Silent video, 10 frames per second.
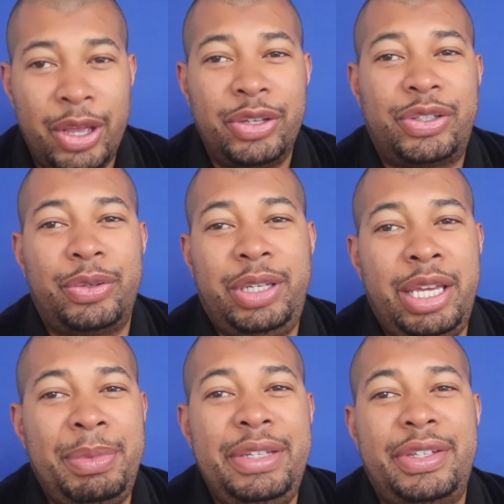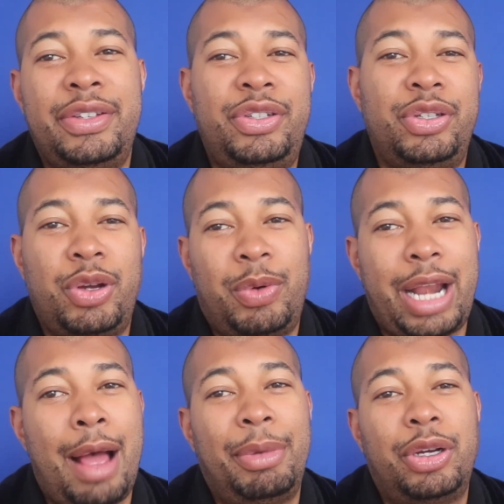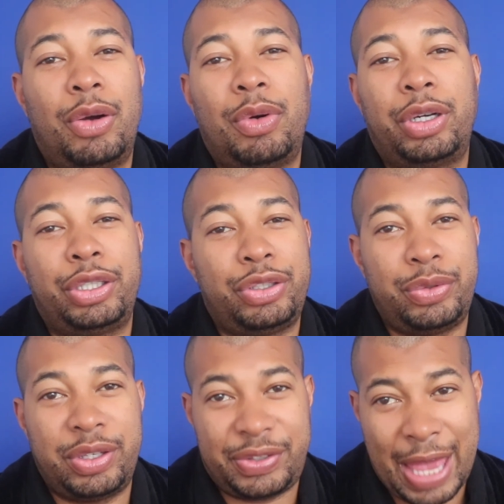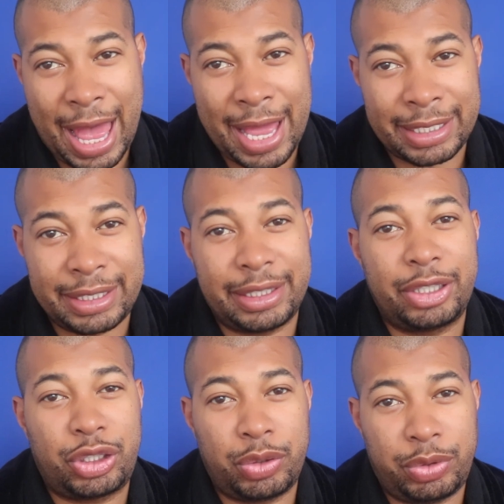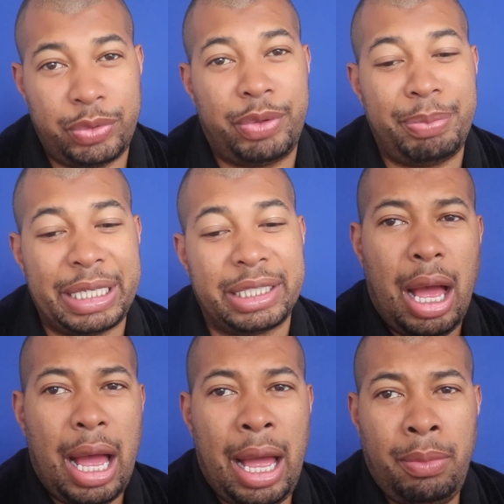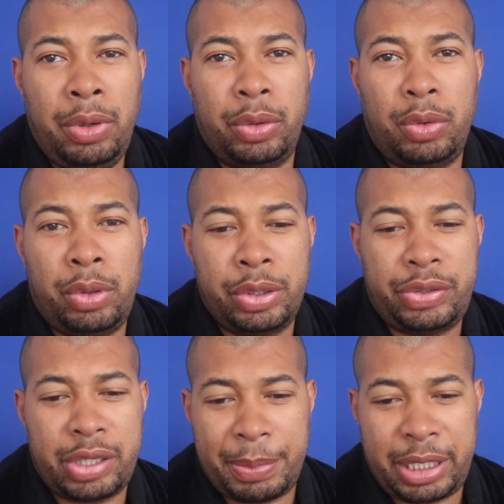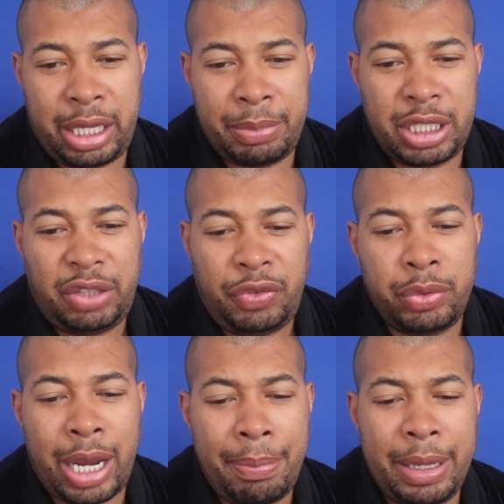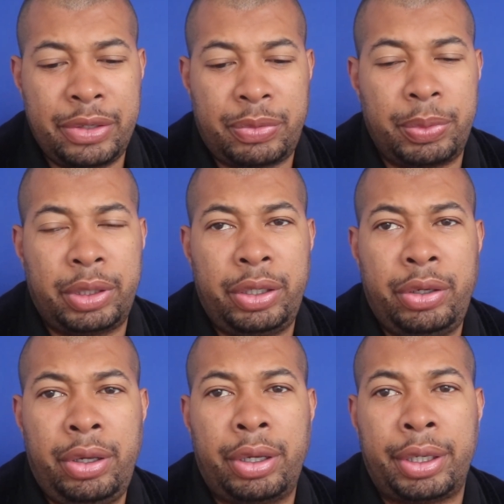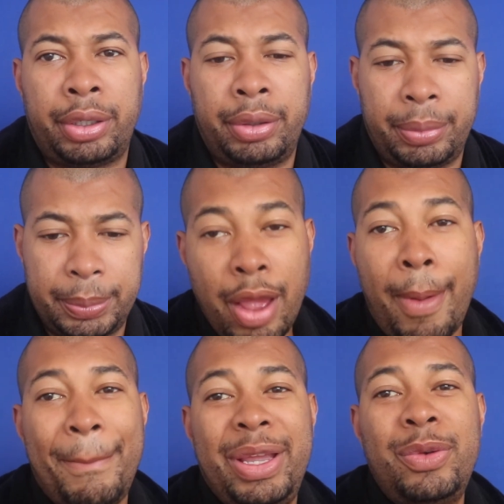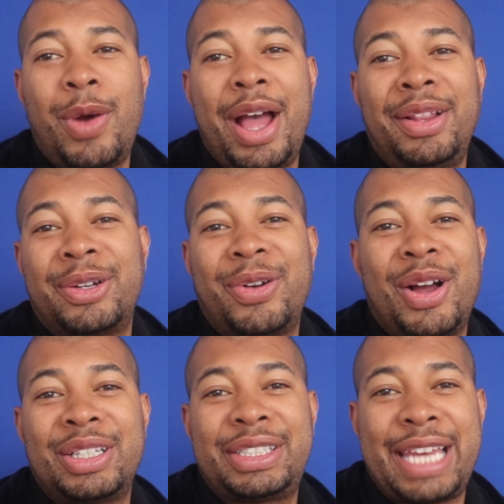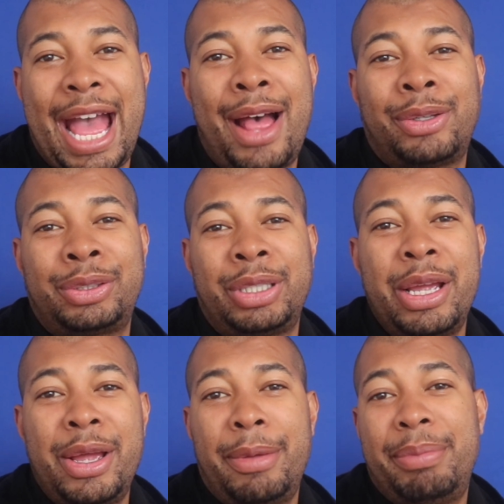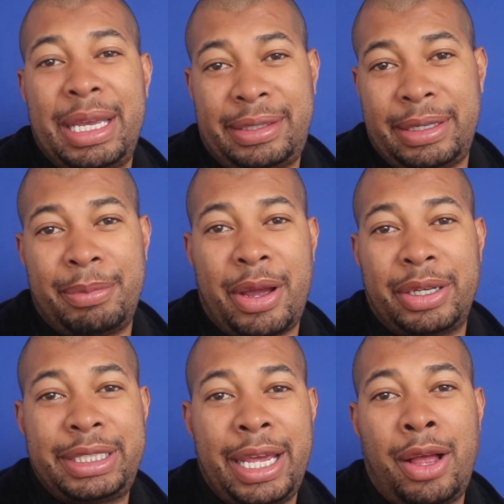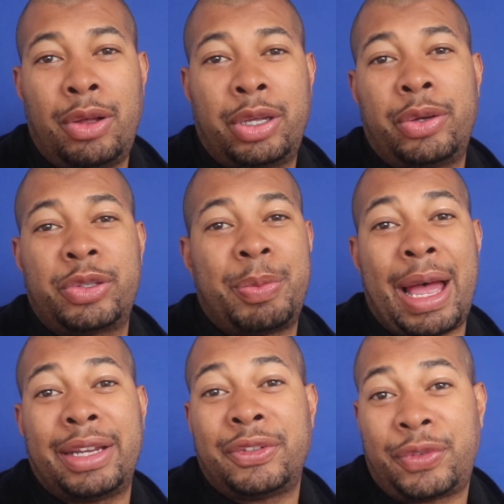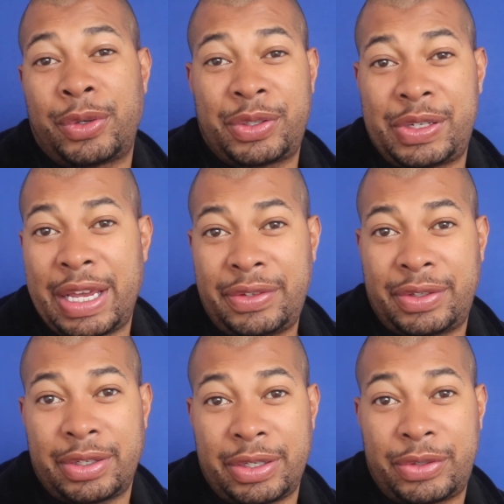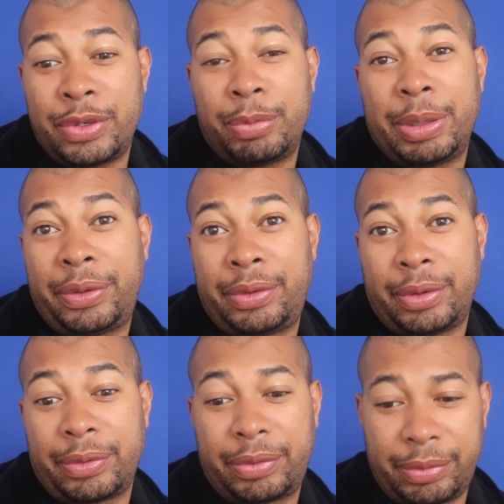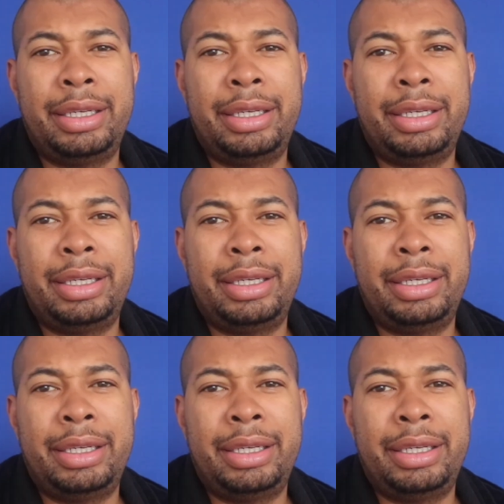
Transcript: So Kimmy says, you know what? I'm gonna go on and do the sides and let you do the meat. I wanna order some of Kimmy's food. I bet it's really good. Meanwhile, across town, Messy Martell goes by Divorce Destiny's new business.